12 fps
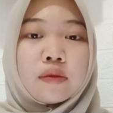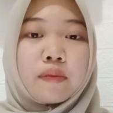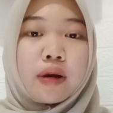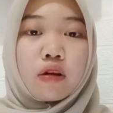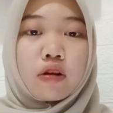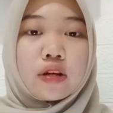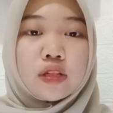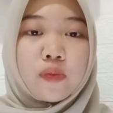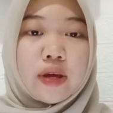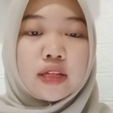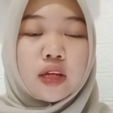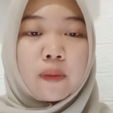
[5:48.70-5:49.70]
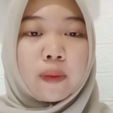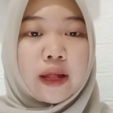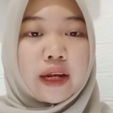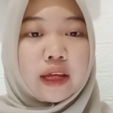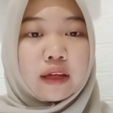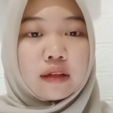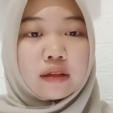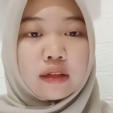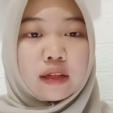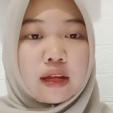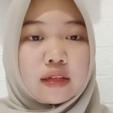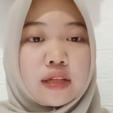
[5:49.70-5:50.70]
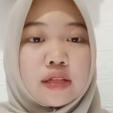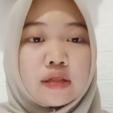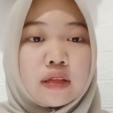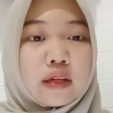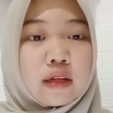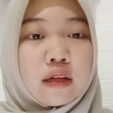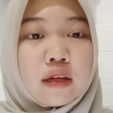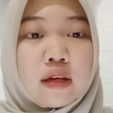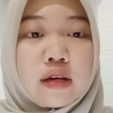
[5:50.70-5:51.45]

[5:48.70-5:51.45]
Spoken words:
macro-semantic planning. This is the